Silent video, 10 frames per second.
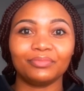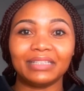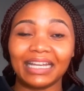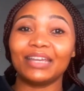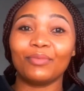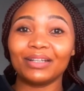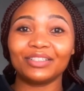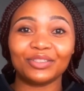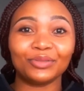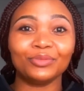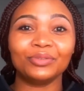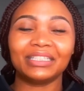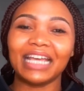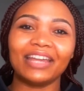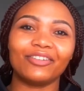that he wants to
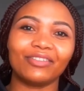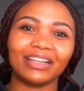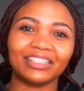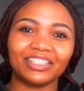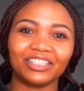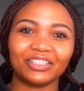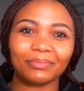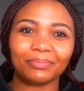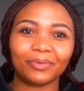stay in a relationship